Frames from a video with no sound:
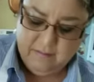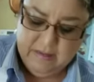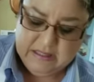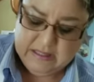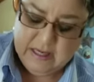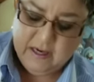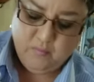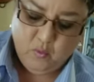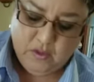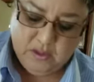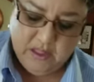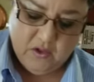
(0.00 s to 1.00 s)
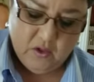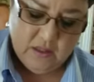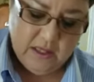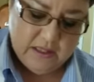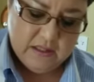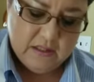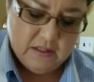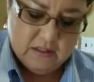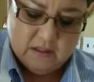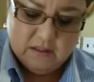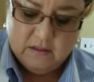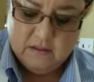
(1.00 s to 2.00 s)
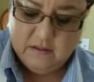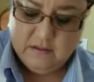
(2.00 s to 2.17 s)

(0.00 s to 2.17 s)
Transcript: Mix it up really good like this.